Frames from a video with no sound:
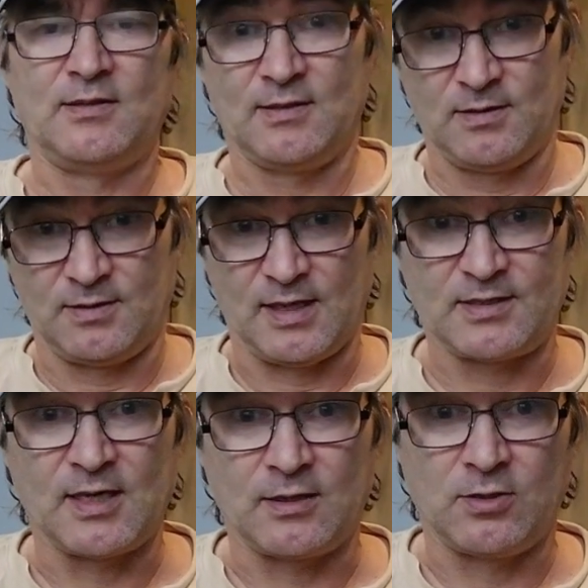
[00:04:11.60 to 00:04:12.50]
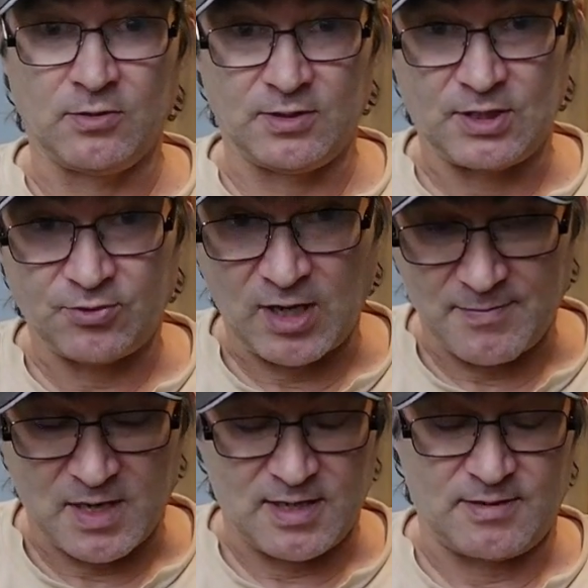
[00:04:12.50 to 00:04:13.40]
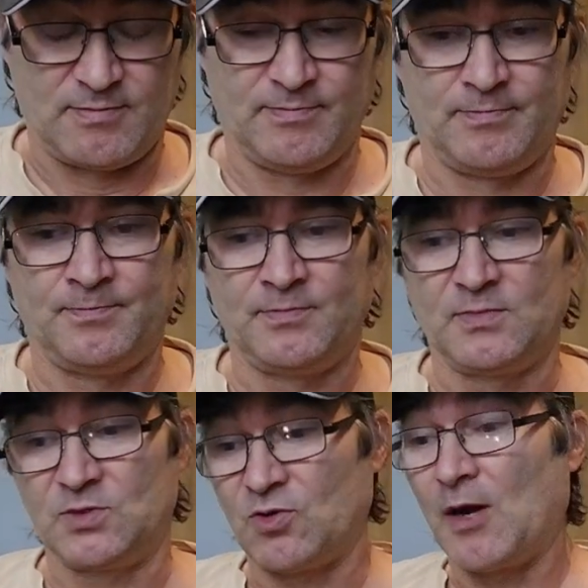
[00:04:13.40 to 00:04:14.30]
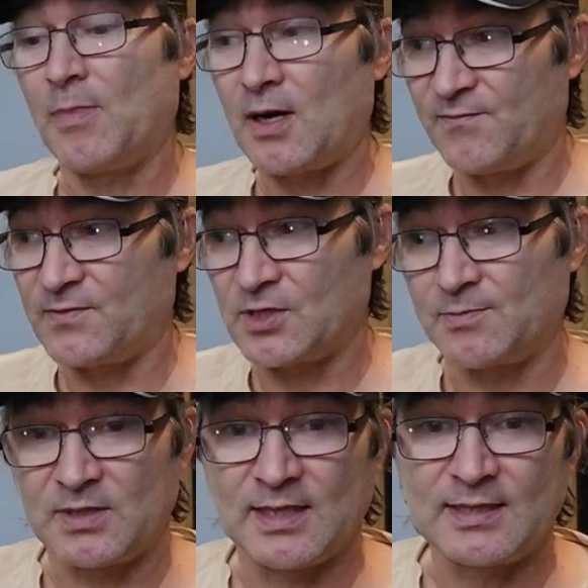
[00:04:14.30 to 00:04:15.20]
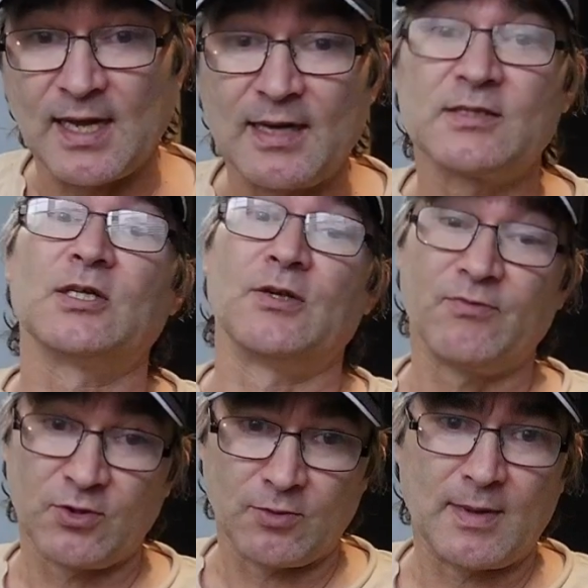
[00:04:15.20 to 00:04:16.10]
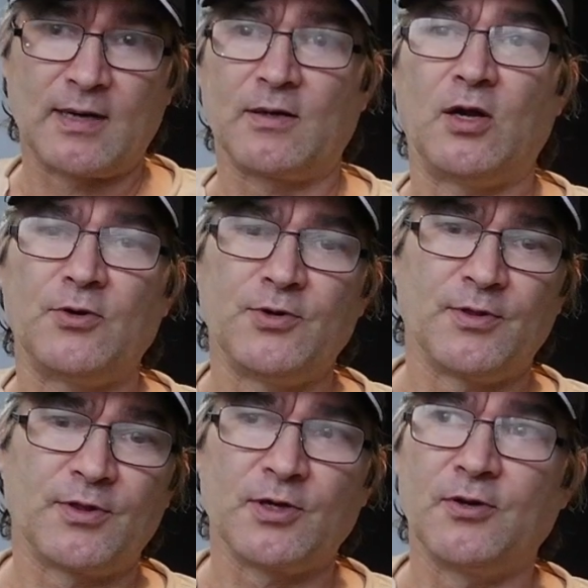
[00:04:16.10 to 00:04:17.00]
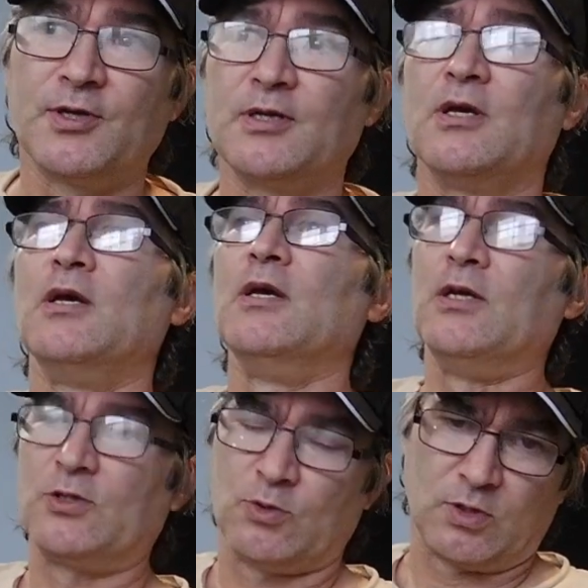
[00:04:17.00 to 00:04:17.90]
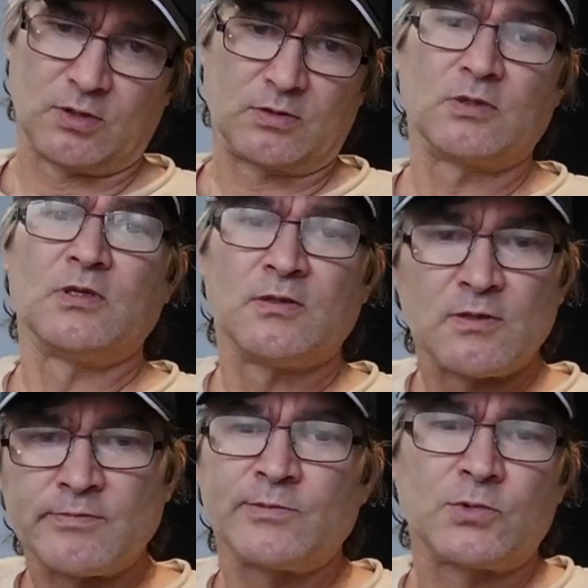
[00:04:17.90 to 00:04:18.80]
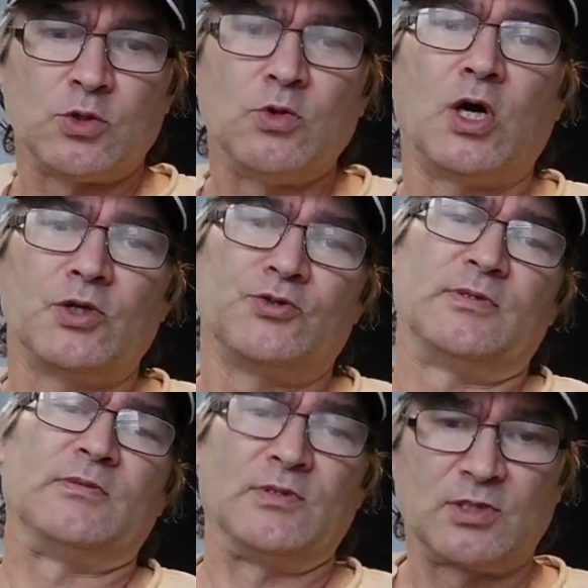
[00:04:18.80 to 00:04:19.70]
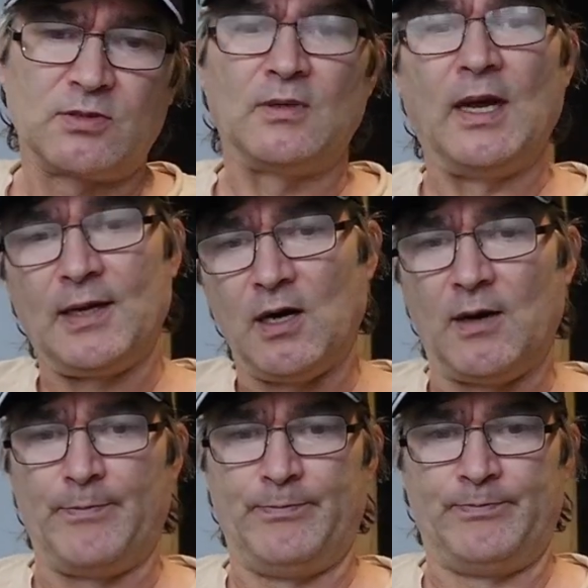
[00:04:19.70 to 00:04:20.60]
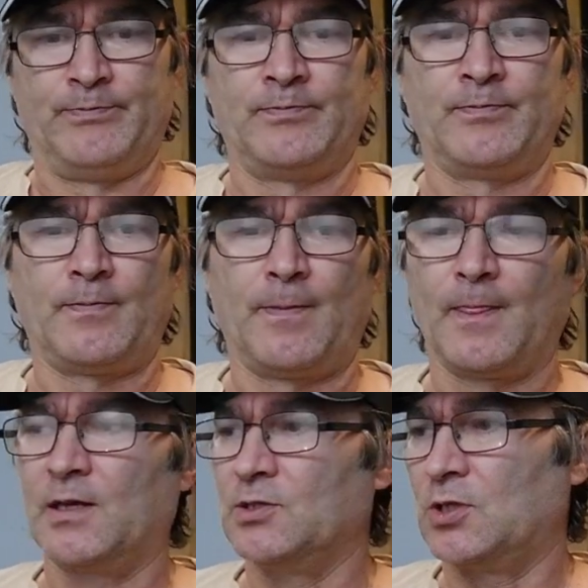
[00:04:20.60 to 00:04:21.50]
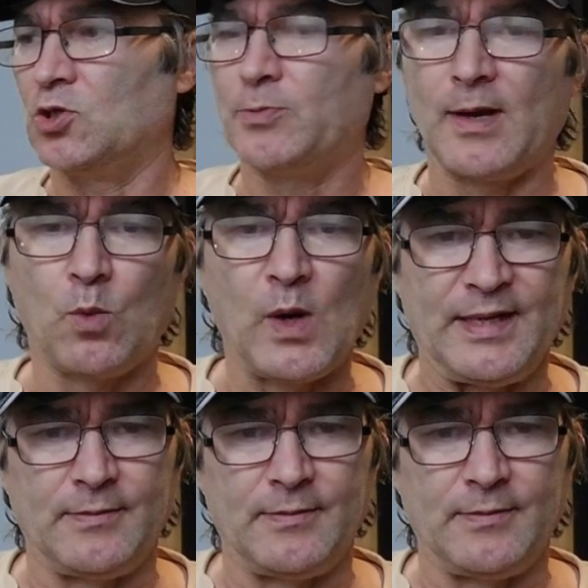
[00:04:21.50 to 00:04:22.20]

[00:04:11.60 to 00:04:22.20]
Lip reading: That's not including the tripod. Tripod for something like that is going to run you about $130 to $200 and up, because it goes by weight.